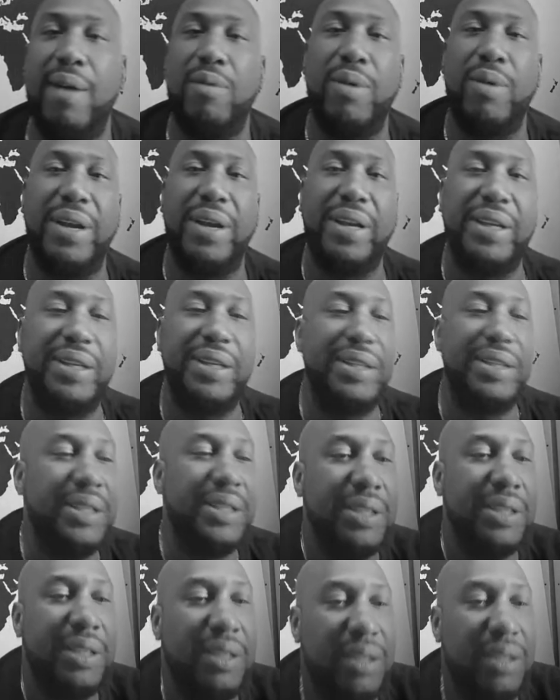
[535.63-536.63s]
way,
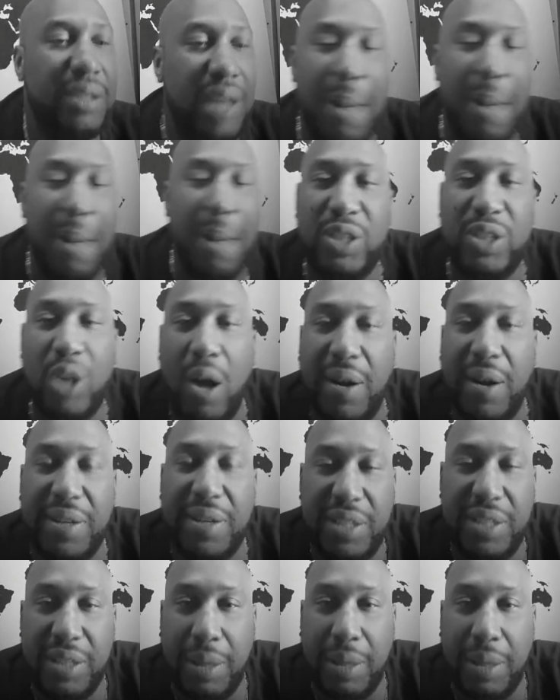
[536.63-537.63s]
I'll be talking
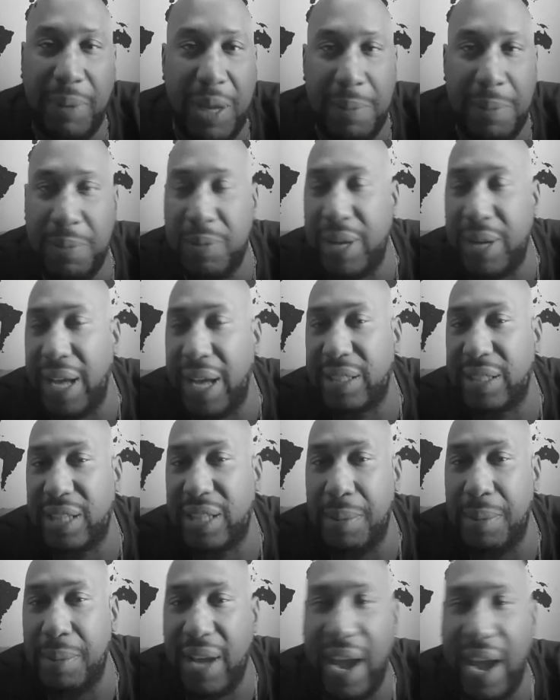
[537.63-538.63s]
to the people that's
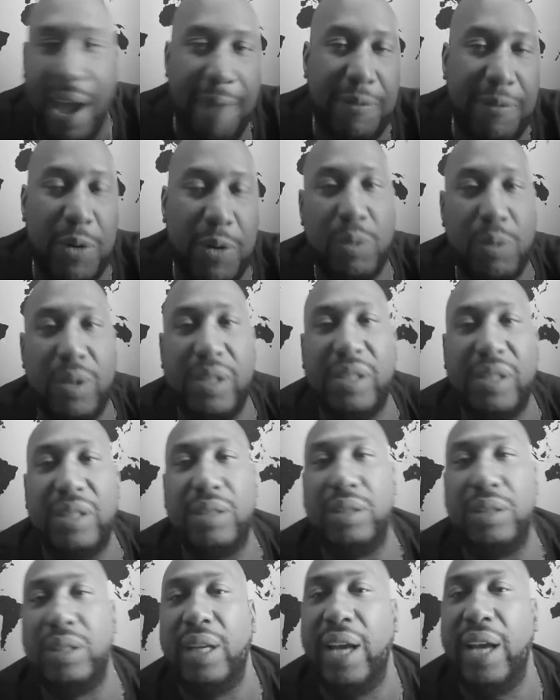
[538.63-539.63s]
coming
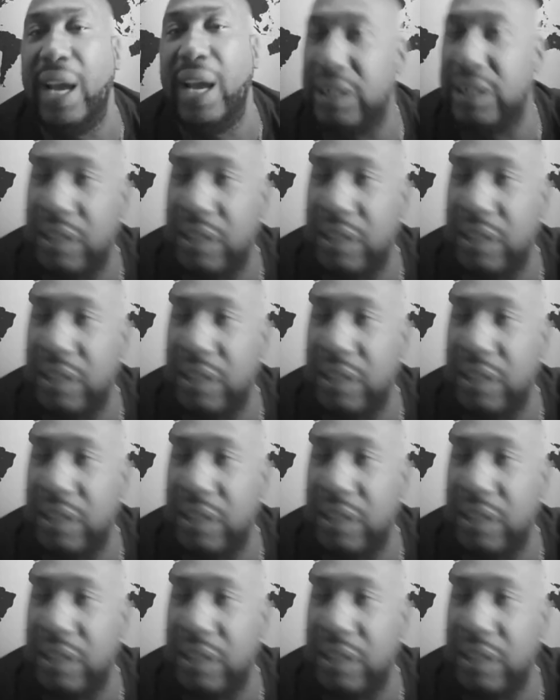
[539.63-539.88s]
afterwards as